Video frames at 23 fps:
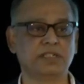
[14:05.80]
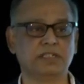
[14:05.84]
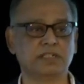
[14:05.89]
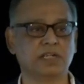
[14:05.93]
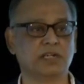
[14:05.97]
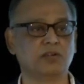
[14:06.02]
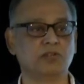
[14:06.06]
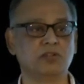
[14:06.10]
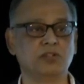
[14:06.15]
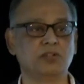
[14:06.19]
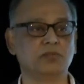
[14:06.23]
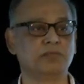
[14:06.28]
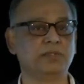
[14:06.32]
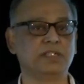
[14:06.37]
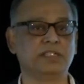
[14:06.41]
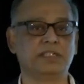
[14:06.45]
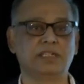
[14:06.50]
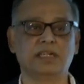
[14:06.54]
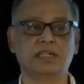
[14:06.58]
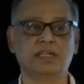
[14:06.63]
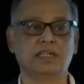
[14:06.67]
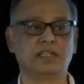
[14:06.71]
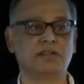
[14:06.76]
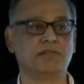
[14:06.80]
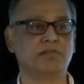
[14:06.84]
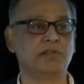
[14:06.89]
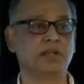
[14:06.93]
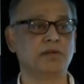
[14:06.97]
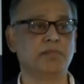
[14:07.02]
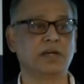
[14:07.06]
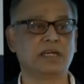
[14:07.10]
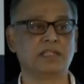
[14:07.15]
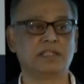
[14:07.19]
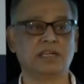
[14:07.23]
are going to be taken away
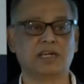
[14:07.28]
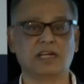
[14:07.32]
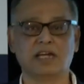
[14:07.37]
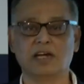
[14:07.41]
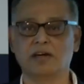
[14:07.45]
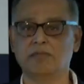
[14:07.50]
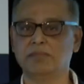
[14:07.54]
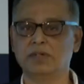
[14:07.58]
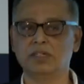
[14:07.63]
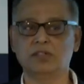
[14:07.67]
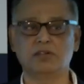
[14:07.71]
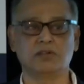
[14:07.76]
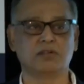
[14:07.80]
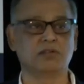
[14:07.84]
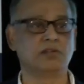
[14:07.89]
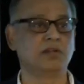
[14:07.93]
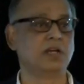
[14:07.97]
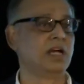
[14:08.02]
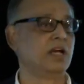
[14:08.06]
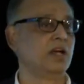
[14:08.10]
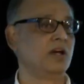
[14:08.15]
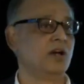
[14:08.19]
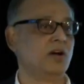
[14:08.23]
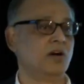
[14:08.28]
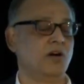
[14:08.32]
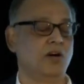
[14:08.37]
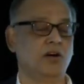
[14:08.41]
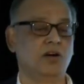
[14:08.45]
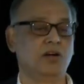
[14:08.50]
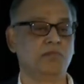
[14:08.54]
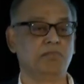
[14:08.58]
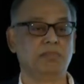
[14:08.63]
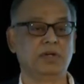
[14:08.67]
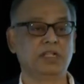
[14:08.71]
by the government,
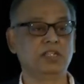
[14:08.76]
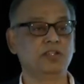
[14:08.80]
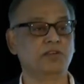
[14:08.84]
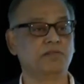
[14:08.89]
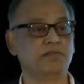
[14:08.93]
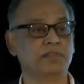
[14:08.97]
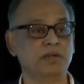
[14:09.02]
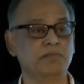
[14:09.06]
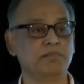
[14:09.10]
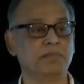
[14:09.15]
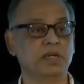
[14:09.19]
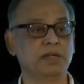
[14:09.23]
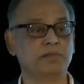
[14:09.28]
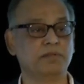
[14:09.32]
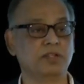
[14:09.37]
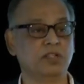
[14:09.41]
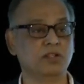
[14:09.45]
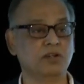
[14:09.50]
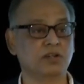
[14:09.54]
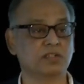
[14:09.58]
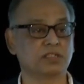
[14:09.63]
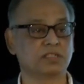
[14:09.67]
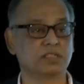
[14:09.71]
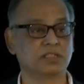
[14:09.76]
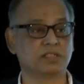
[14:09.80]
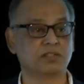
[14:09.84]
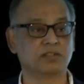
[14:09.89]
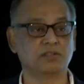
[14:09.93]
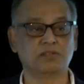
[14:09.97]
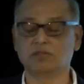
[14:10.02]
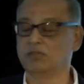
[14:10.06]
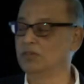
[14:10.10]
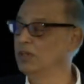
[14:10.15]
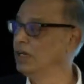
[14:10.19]
or many of them may be lost.
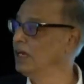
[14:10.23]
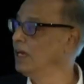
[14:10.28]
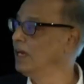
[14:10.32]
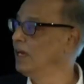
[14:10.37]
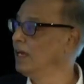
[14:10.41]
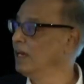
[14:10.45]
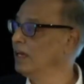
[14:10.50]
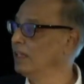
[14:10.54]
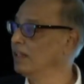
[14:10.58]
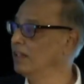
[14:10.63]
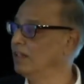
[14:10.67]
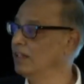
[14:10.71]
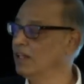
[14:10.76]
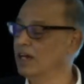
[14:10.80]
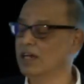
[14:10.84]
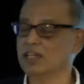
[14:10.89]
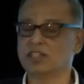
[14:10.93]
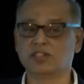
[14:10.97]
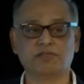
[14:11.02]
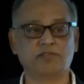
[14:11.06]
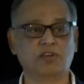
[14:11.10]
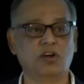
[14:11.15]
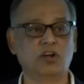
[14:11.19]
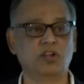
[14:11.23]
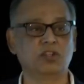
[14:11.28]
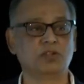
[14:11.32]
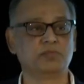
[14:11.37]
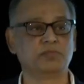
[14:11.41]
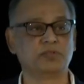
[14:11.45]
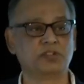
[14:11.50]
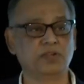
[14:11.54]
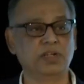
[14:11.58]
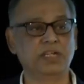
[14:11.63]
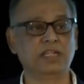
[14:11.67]
So the large
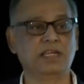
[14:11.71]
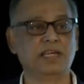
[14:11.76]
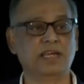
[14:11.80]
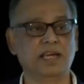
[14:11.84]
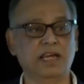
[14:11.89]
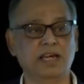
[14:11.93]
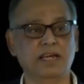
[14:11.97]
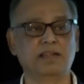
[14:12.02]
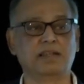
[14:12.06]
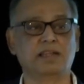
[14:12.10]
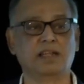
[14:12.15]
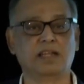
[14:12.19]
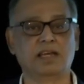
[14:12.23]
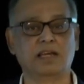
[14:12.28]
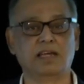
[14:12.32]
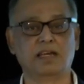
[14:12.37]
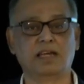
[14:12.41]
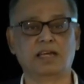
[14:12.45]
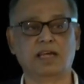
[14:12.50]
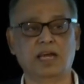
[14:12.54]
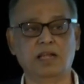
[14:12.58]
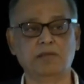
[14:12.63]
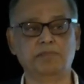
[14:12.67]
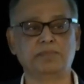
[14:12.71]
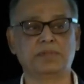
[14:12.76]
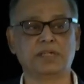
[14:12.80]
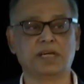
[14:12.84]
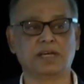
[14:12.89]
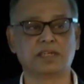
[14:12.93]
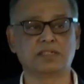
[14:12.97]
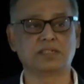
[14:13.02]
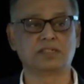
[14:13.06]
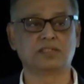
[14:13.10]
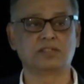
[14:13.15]
volumes really helped
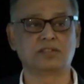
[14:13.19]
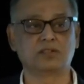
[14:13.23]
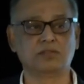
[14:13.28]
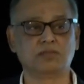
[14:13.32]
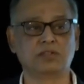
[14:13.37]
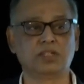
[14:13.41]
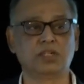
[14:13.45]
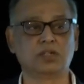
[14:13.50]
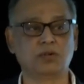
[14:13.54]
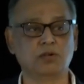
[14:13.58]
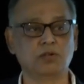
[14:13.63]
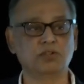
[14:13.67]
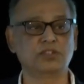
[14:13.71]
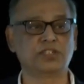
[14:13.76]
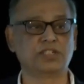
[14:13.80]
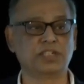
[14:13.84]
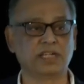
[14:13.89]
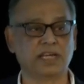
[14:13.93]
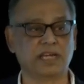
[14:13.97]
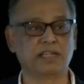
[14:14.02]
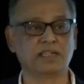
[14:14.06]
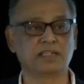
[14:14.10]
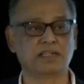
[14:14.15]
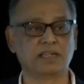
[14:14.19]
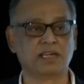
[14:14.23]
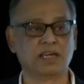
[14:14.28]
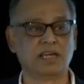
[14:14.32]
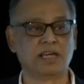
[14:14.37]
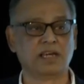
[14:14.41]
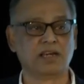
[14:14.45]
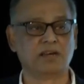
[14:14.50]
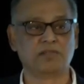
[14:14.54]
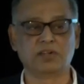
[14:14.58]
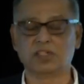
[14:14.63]
us to negotiate
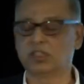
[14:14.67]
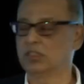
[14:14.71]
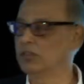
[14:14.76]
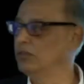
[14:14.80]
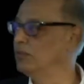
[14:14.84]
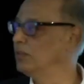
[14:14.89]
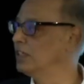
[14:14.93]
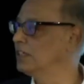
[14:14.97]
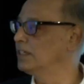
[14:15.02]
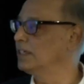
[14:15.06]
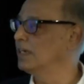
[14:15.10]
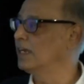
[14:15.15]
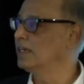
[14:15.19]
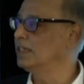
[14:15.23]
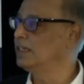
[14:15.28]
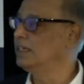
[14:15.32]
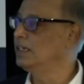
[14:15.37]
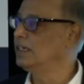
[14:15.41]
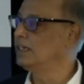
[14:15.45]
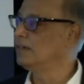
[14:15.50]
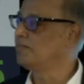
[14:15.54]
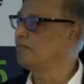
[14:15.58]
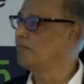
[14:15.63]
with USAID.